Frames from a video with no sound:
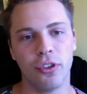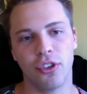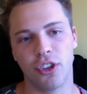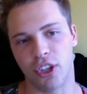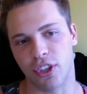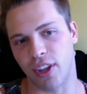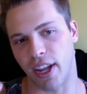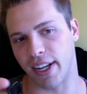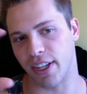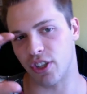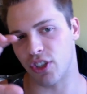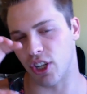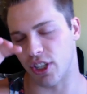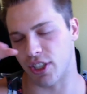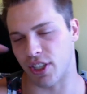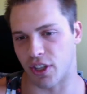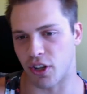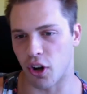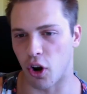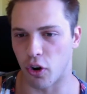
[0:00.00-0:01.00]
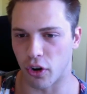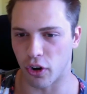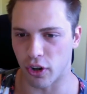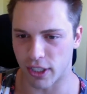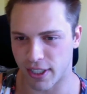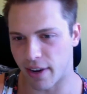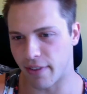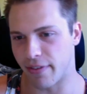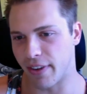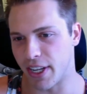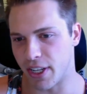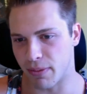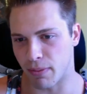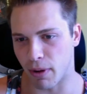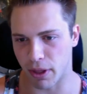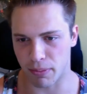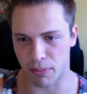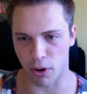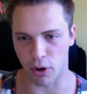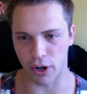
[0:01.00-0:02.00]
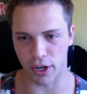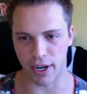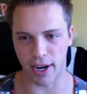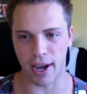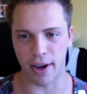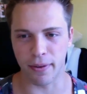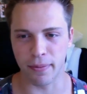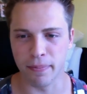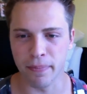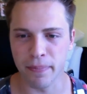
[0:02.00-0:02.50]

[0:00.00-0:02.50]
just the total instead of each month broken down.